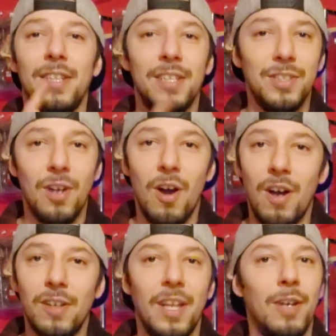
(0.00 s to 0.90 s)
the
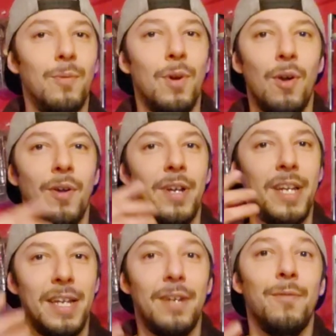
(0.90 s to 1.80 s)
song like we're
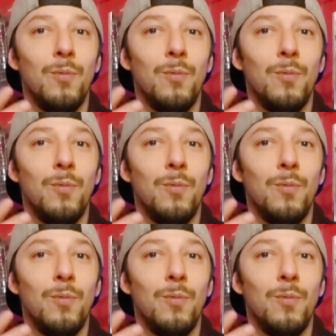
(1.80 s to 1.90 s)
already in a